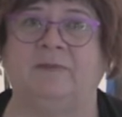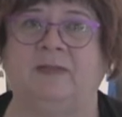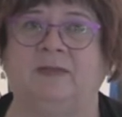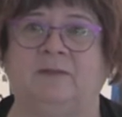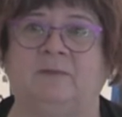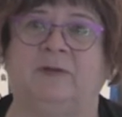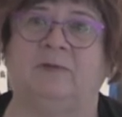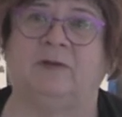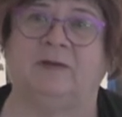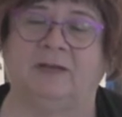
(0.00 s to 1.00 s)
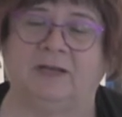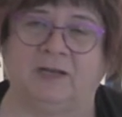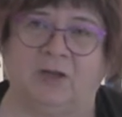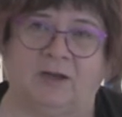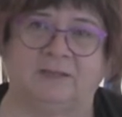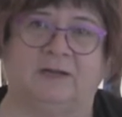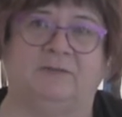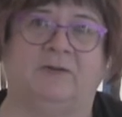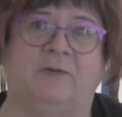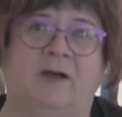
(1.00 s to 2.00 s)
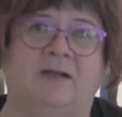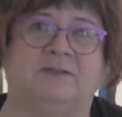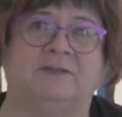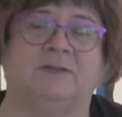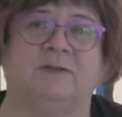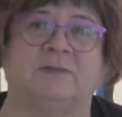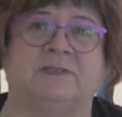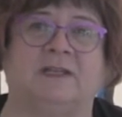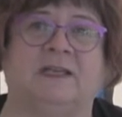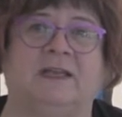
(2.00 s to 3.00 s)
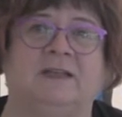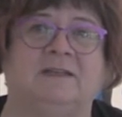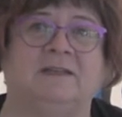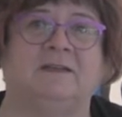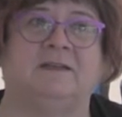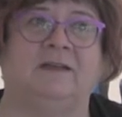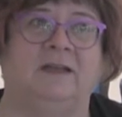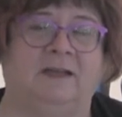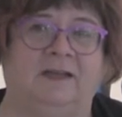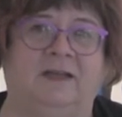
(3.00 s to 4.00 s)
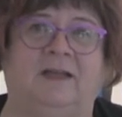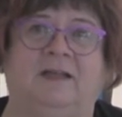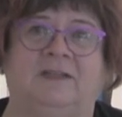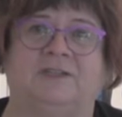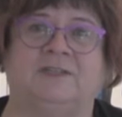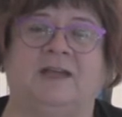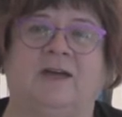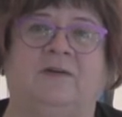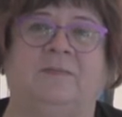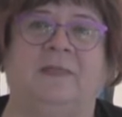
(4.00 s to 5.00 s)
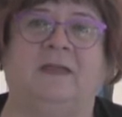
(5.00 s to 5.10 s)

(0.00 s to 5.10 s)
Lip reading: and then we were in lockdown for a while, so it was delayed until just now.